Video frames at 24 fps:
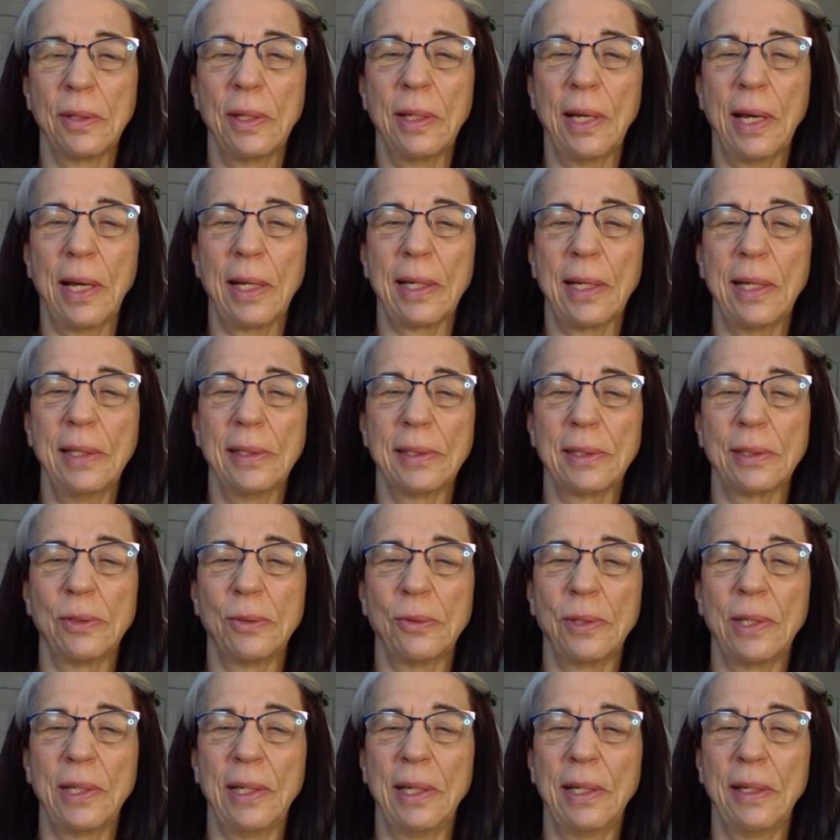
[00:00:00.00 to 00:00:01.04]
yeah,
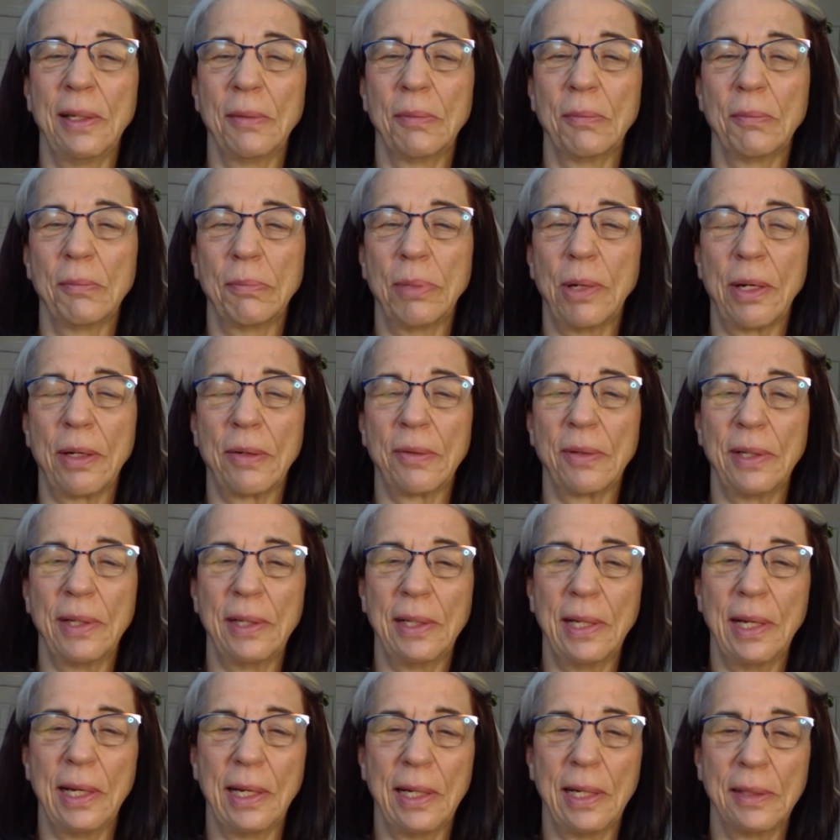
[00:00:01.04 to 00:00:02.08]
kintsugi pottery.
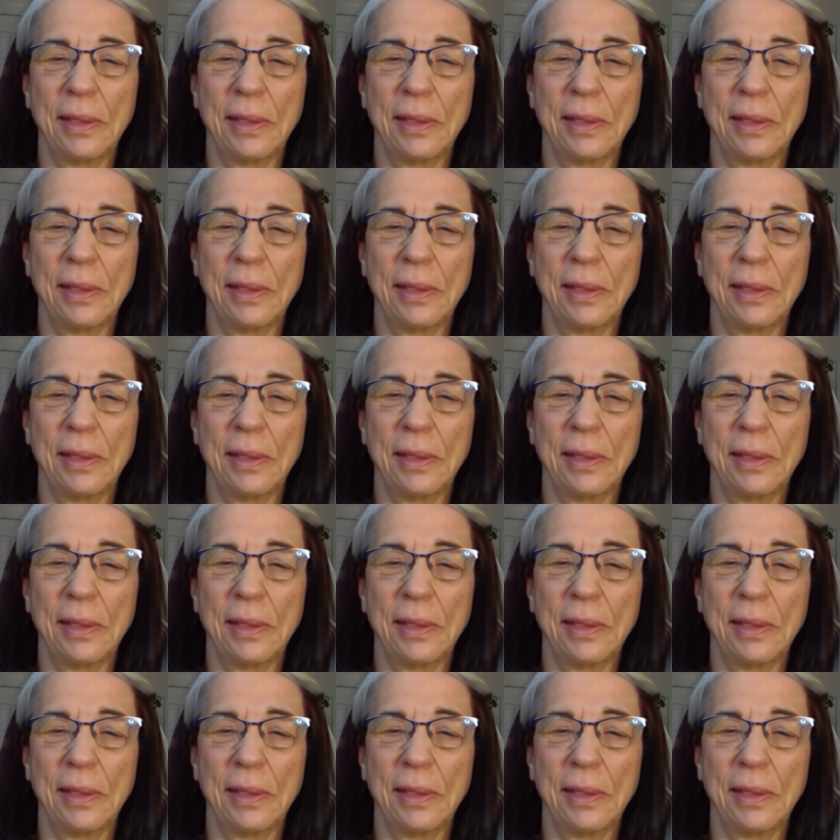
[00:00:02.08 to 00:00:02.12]
Yeah.